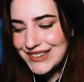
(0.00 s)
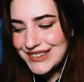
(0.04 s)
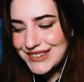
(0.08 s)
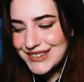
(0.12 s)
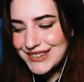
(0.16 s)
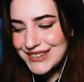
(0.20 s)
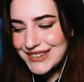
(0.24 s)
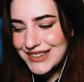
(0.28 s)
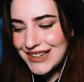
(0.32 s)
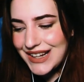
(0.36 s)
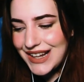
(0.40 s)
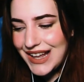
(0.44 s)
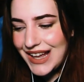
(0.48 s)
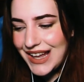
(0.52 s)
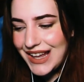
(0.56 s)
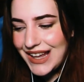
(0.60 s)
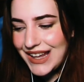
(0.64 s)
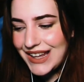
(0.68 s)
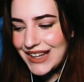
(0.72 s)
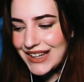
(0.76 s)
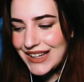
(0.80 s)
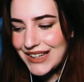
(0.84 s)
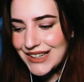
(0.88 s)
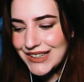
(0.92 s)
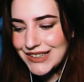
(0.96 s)
it's
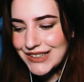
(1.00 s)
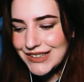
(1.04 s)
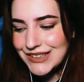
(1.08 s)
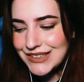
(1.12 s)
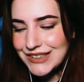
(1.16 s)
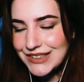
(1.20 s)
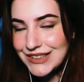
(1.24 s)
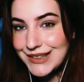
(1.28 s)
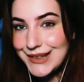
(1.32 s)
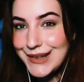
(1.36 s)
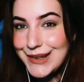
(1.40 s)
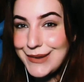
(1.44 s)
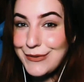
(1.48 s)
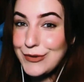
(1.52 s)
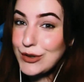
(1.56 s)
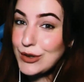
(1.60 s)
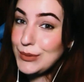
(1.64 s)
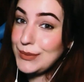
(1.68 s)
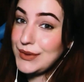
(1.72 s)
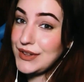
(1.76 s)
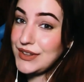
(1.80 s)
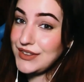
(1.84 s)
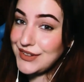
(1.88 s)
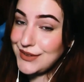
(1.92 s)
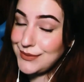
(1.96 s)
like, if
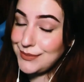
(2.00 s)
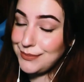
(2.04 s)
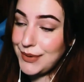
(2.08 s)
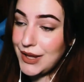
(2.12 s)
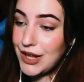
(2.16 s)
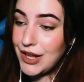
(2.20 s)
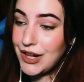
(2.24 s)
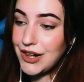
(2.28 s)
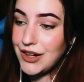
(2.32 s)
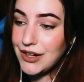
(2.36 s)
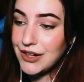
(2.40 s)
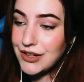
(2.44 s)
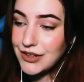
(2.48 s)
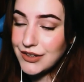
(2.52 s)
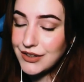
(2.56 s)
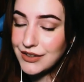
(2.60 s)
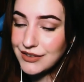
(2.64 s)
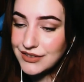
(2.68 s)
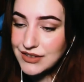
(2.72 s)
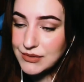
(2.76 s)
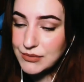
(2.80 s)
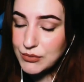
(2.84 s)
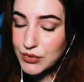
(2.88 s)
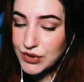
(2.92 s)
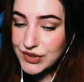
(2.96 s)
you misspell
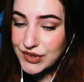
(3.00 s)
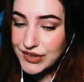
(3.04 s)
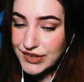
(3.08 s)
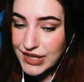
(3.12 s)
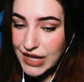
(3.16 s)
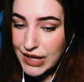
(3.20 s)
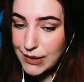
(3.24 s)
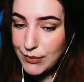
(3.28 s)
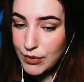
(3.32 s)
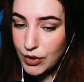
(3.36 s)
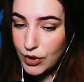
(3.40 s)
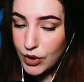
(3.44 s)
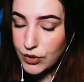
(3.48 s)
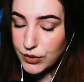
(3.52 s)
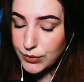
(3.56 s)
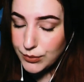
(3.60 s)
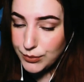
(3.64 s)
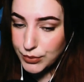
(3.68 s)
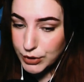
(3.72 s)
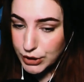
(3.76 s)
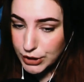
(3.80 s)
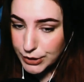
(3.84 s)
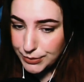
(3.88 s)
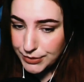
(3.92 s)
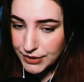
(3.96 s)
someone's name
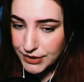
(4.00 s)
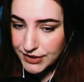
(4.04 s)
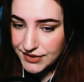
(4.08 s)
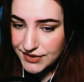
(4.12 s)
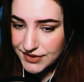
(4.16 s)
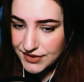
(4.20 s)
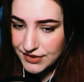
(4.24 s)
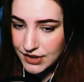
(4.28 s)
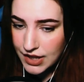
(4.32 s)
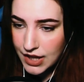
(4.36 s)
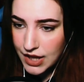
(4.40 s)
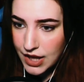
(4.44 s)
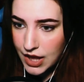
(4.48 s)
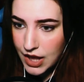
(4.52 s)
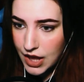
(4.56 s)
on purpose,